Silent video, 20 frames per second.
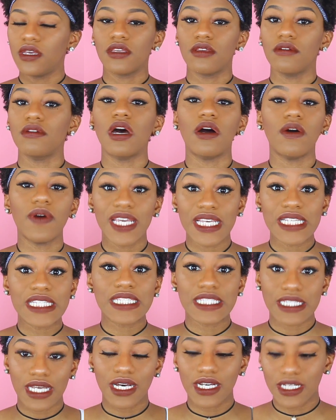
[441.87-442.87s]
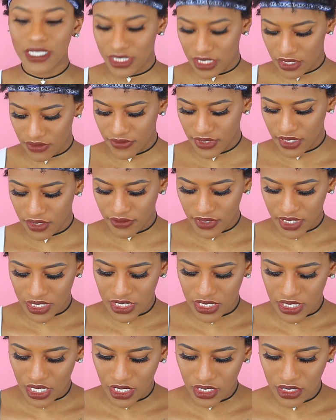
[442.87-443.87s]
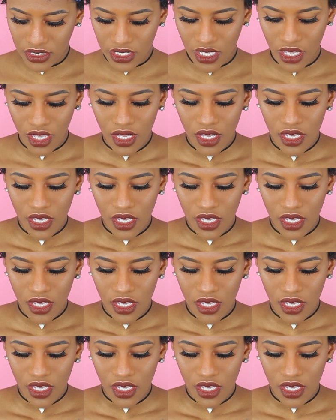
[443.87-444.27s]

it sucks. It really, really sucks.